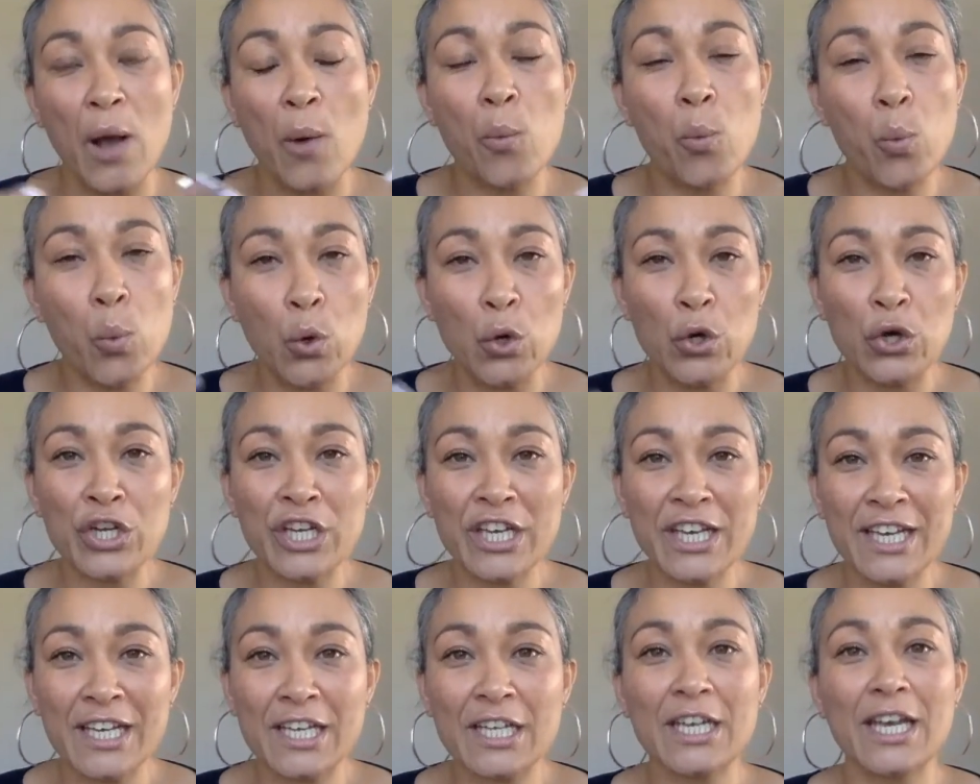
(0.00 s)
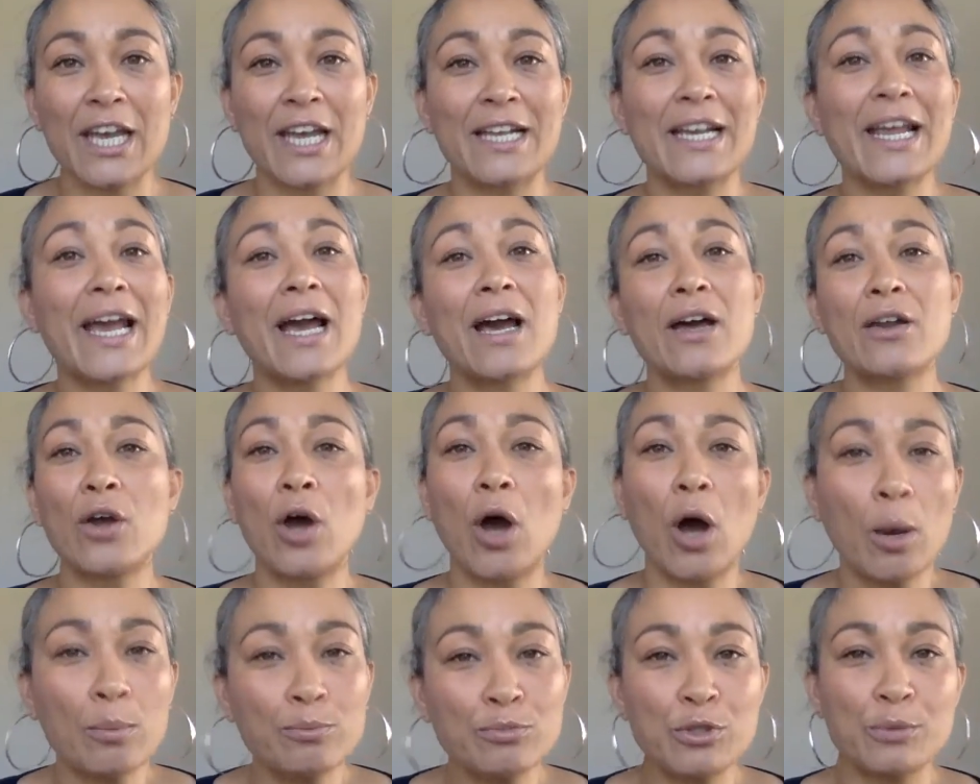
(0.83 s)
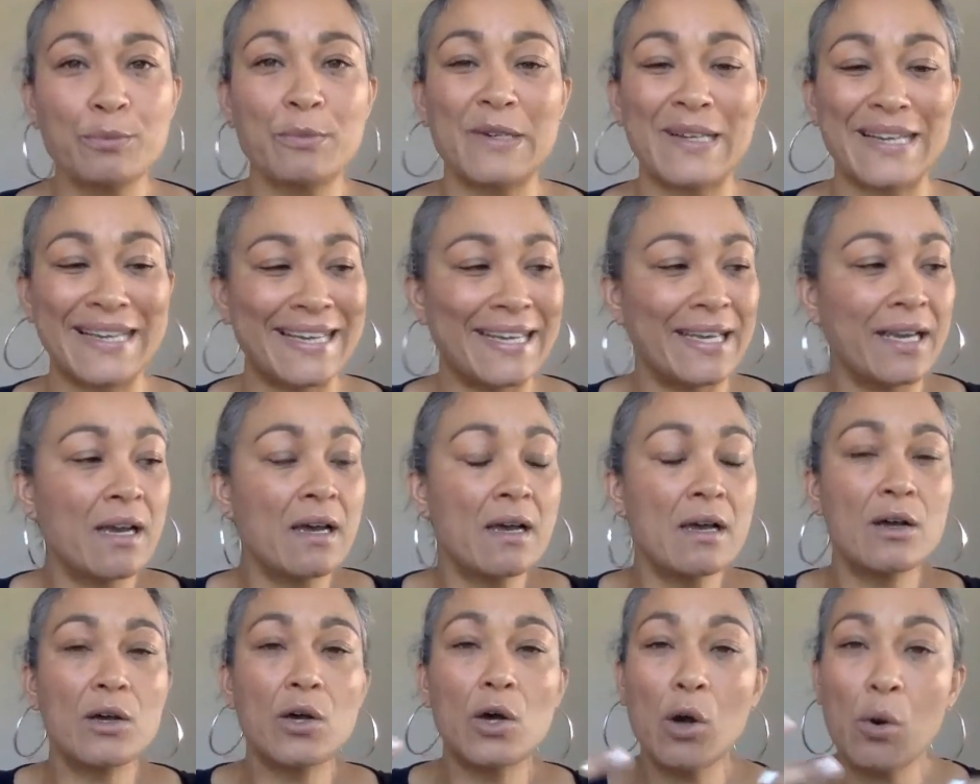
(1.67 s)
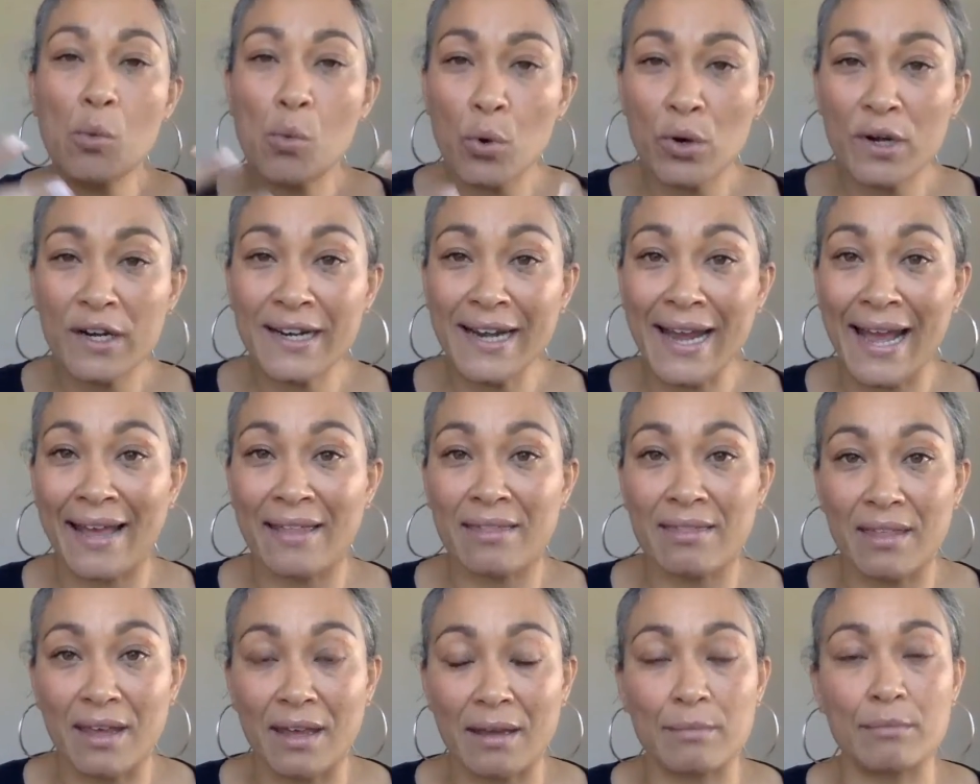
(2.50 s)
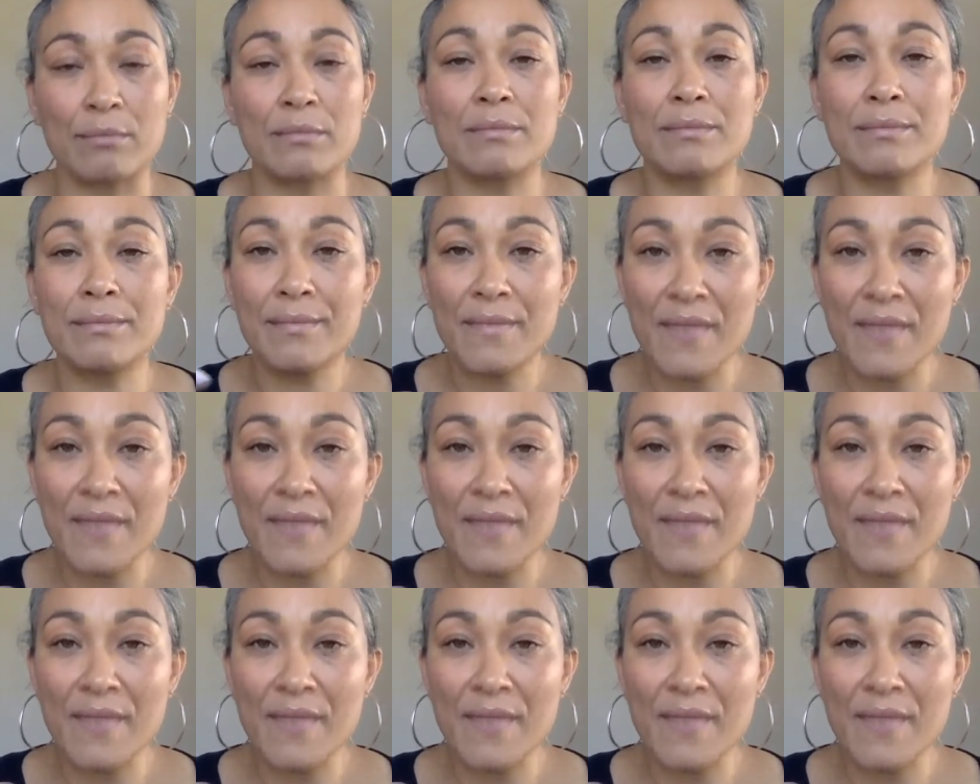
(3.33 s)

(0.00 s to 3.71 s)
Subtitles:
are working and how to optimally coordinate them.